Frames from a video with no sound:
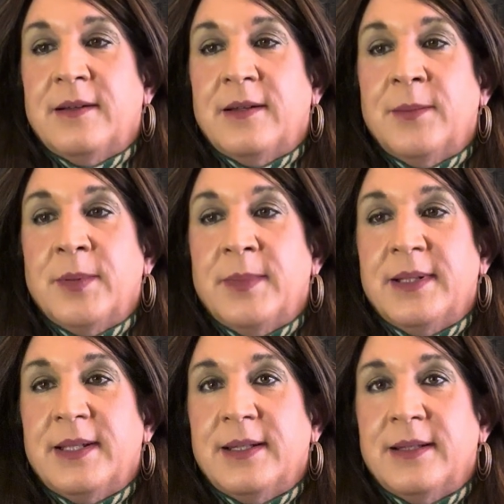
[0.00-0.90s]

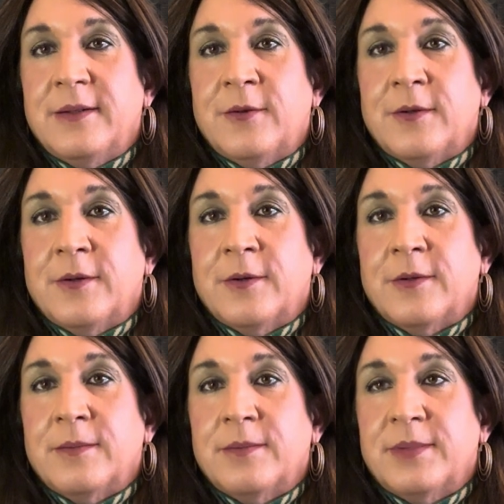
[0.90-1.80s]
implementing
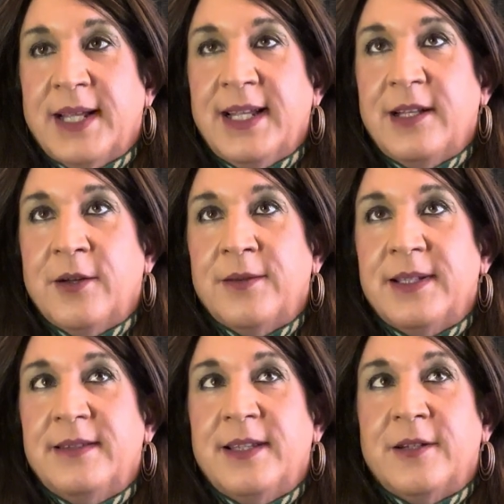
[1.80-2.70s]
or taking on
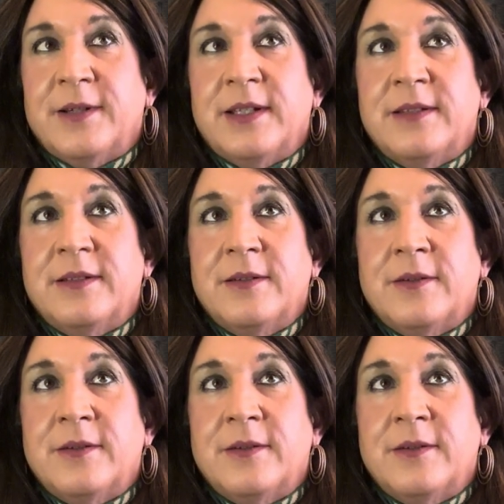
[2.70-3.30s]
these theories